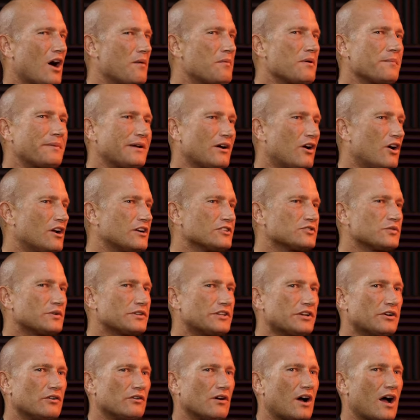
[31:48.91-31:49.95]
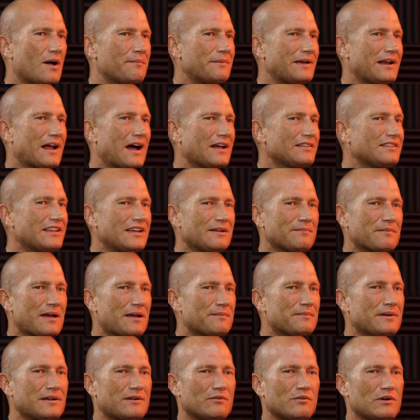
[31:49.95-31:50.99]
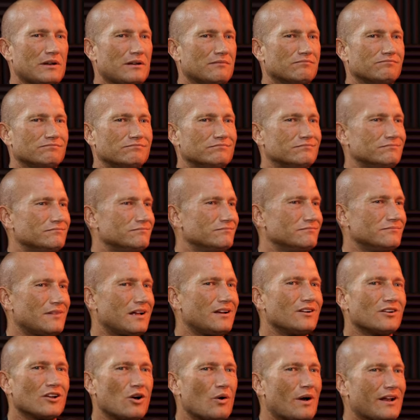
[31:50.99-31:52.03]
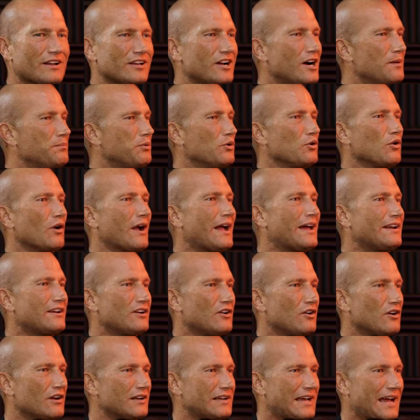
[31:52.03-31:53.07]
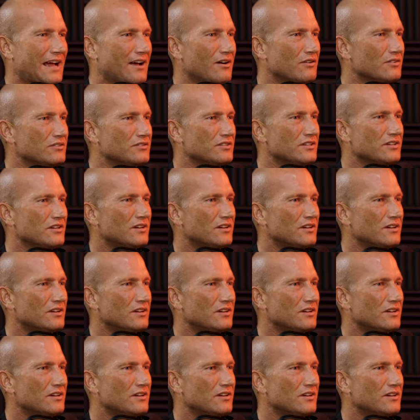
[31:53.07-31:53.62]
I'm going to be honest with you. I mean, I think maybe had a couple grand in our account,